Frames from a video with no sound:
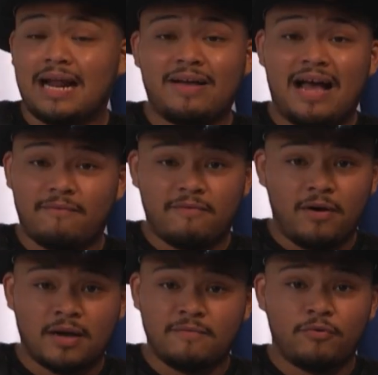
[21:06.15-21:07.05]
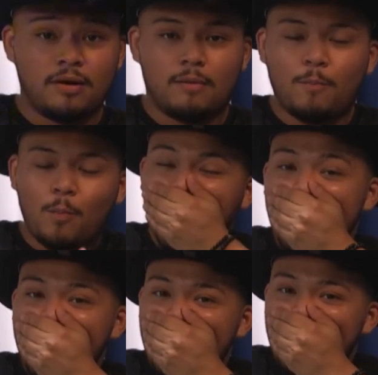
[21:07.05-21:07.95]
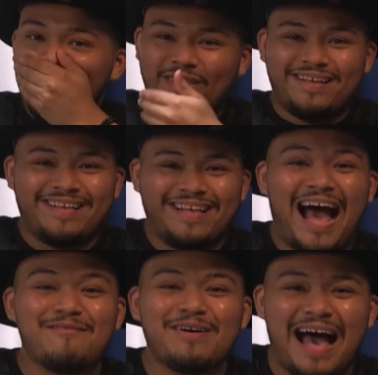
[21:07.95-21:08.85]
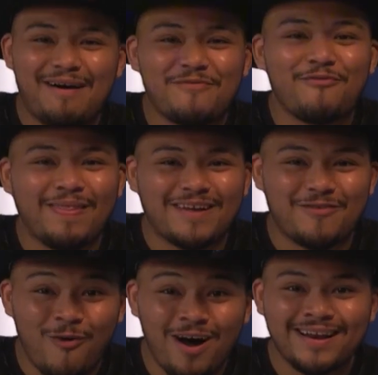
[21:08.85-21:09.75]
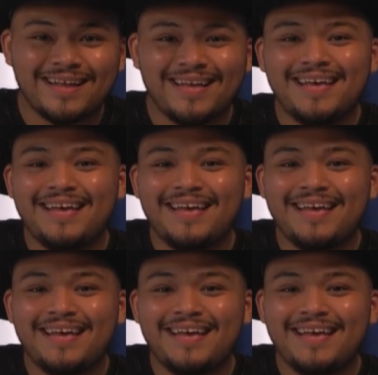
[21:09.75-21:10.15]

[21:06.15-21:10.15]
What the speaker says: I have a fucking friend. Have a friend like Juan,